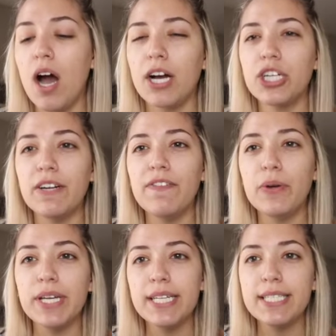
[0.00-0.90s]
I try to
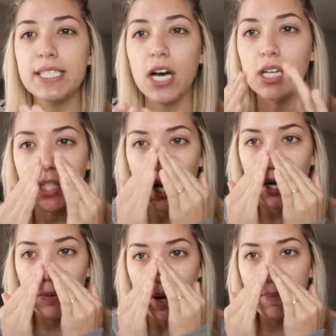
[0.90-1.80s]
focus a lot
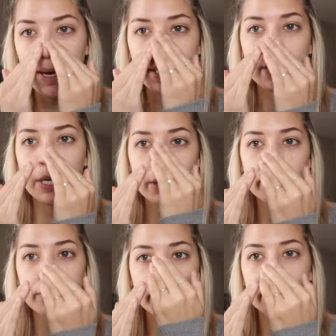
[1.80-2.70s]
around my
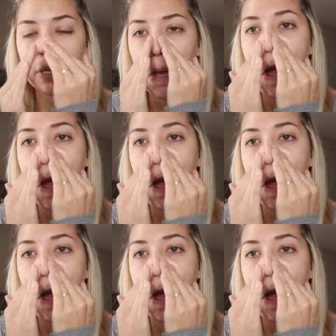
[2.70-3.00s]
nose,